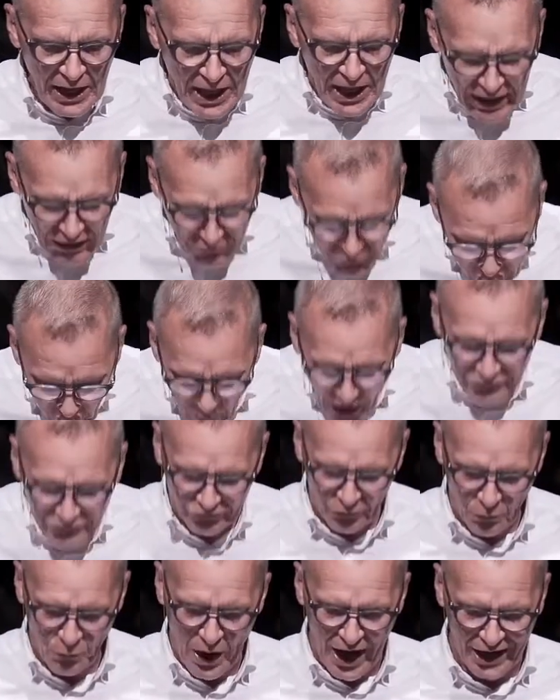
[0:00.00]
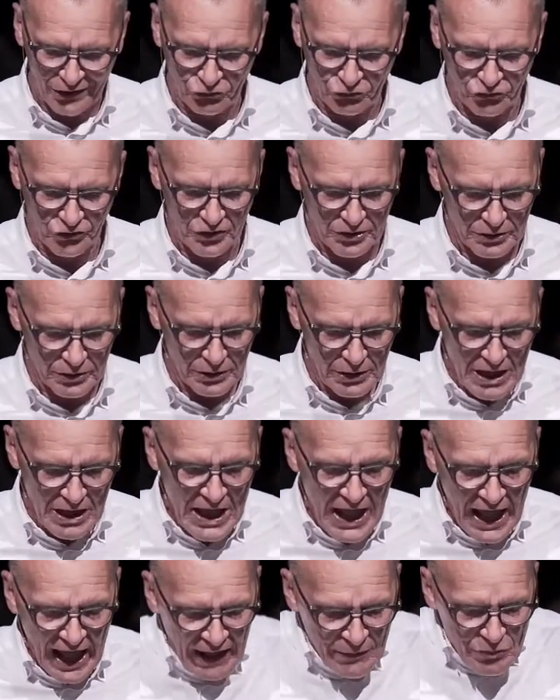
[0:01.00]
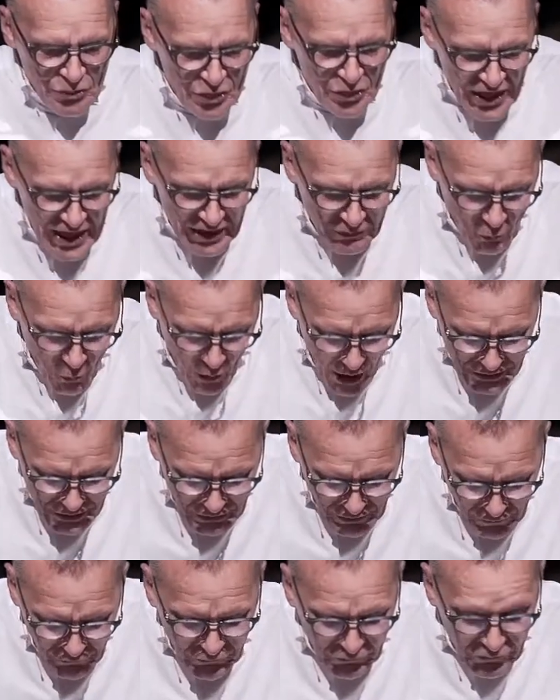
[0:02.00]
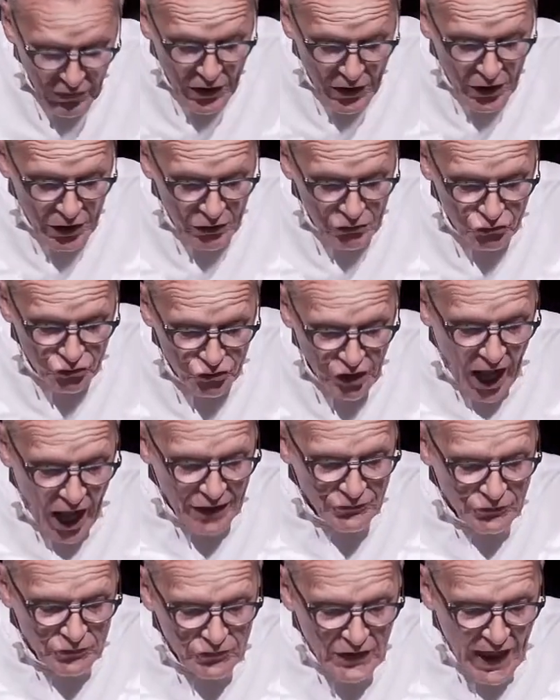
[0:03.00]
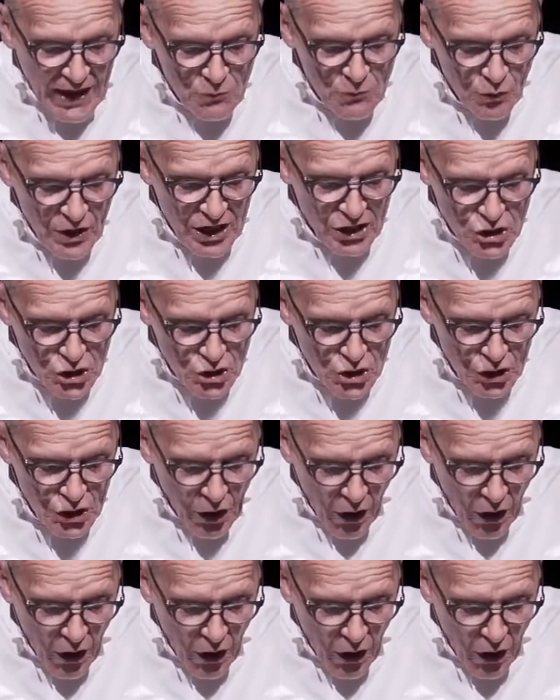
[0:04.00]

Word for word: his resurrection and then what does john say we should